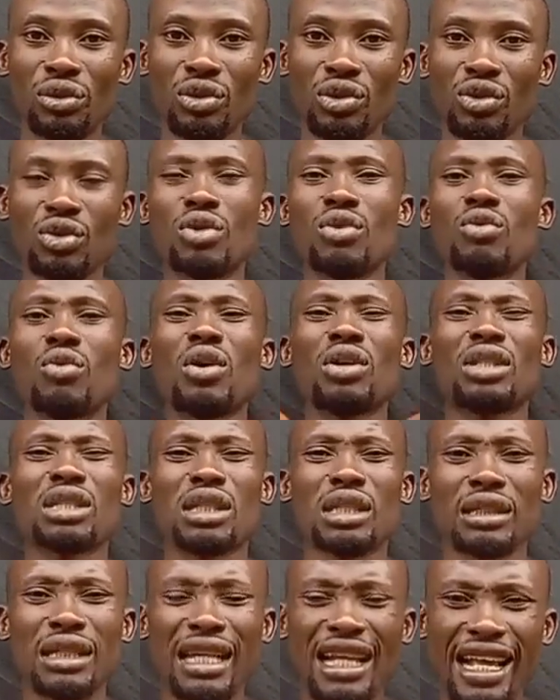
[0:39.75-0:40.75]
So what
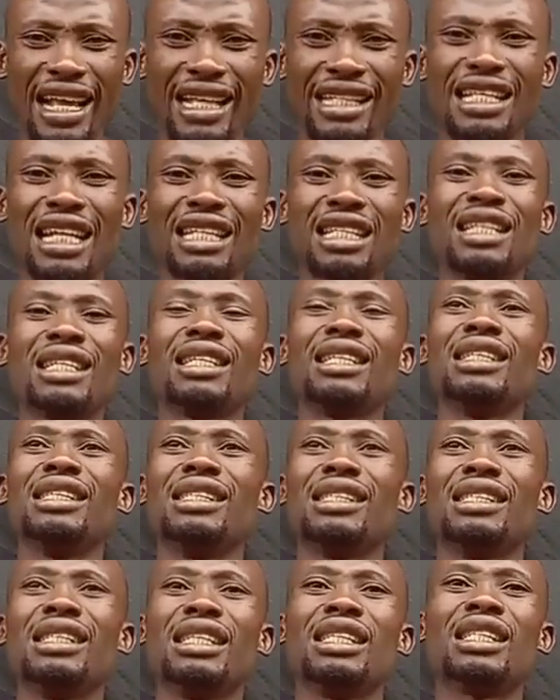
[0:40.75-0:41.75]
exactly
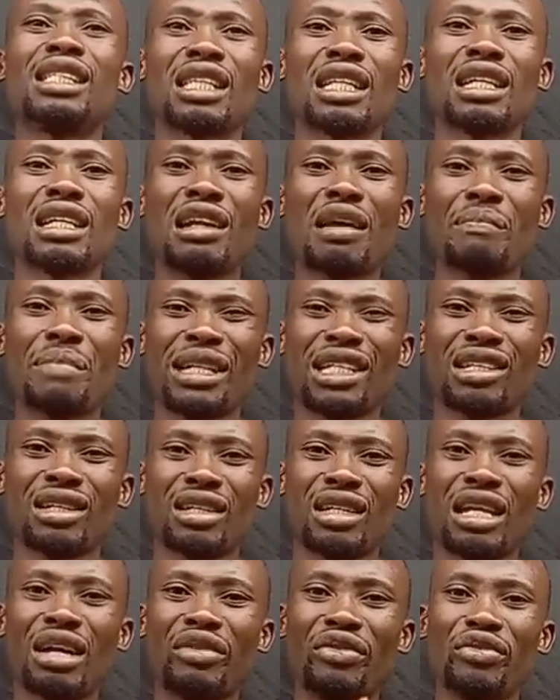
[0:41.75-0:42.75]
is this
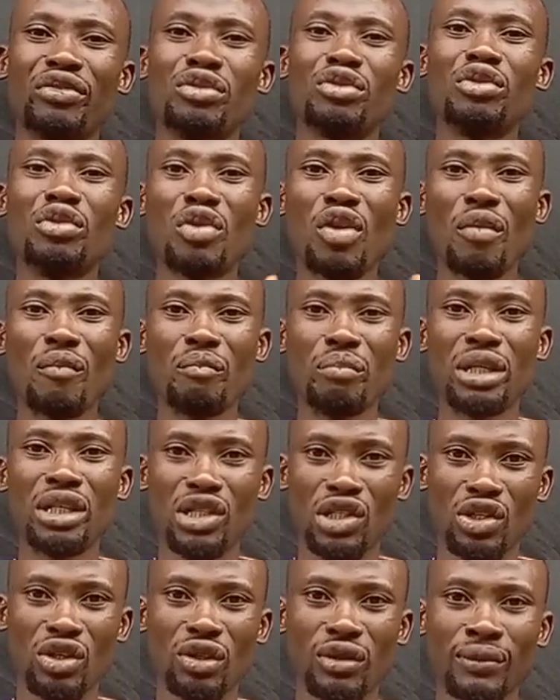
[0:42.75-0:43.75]
particular food
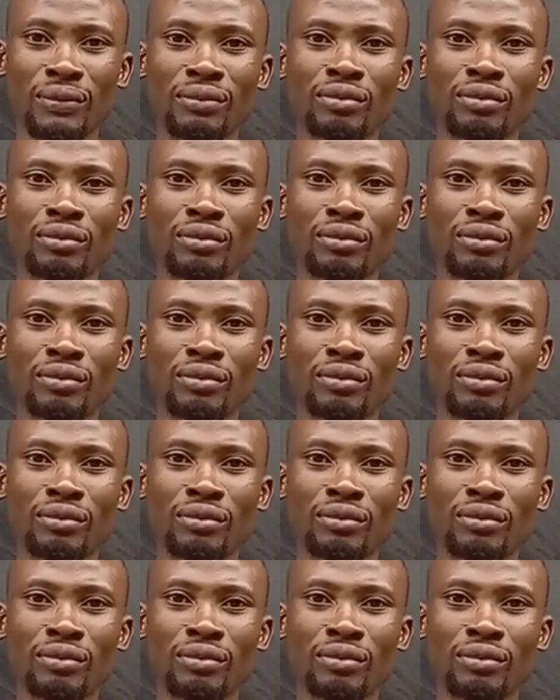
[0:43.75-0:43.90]
mixture?